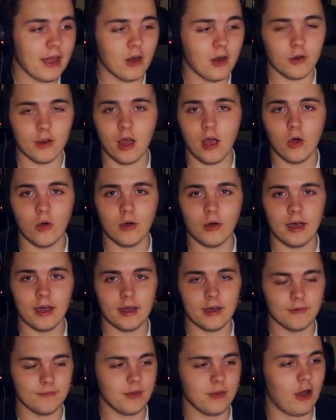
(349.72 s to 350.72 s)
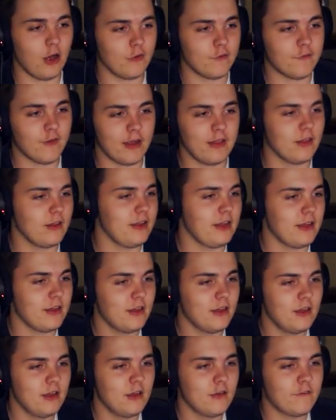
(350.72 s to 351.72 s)
I don't know, um, I'll finally
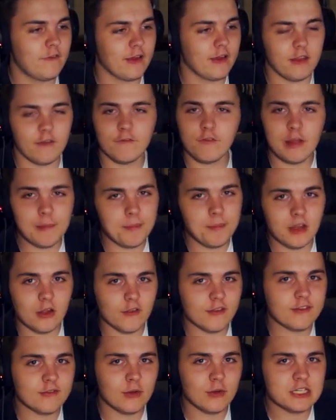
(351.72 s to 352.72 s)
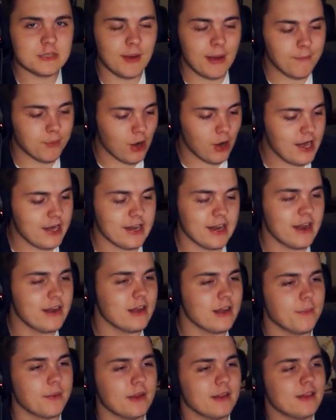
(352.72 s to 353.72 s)
finally flip a little switch in my brain and end
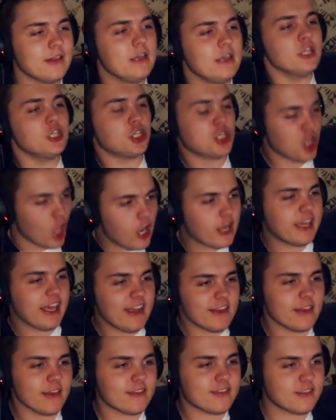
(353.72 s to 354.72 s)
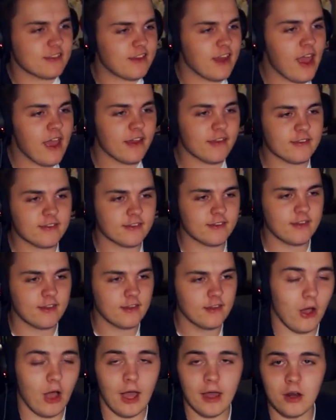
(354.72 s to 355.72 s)
up chunking this desk.
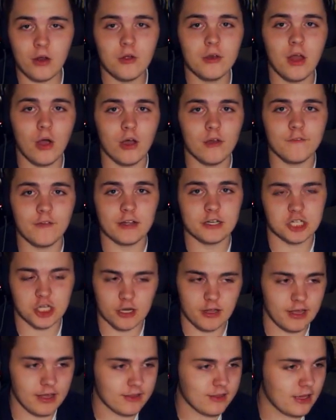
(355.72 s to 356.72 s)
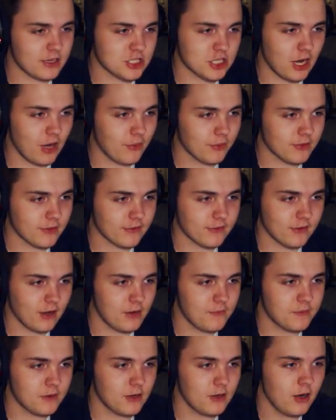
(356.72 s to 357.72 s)
Now, I don't know if I should have hit that shot with the
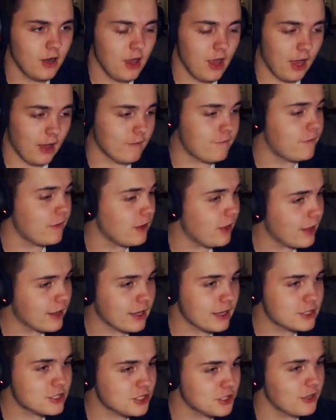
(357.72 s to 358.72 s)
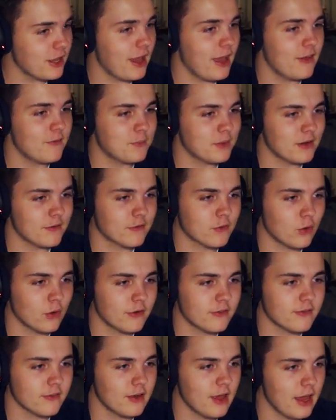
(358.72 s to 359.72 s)
sniper. I feel like I should have, but of
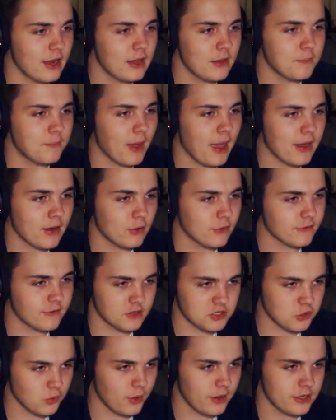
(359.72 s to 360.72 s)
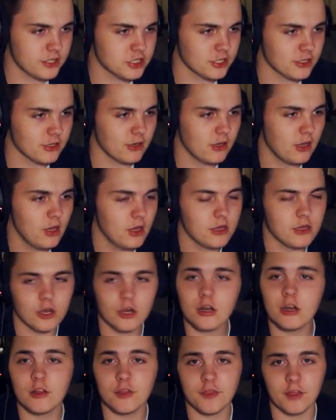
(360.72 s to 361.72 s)
course, in any battle situation, you're
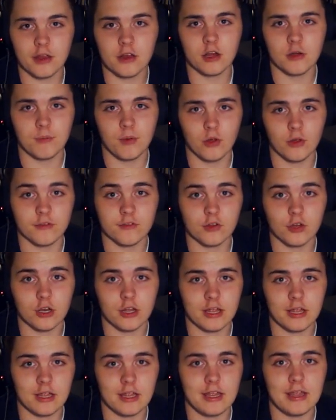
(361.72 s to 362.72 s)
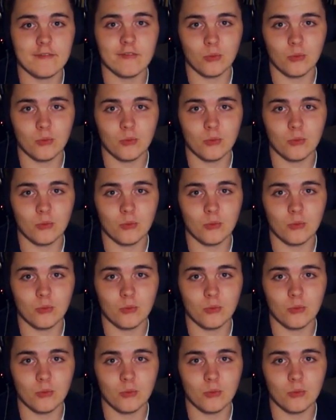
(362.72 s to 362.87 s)
going to think your bullets are going to hit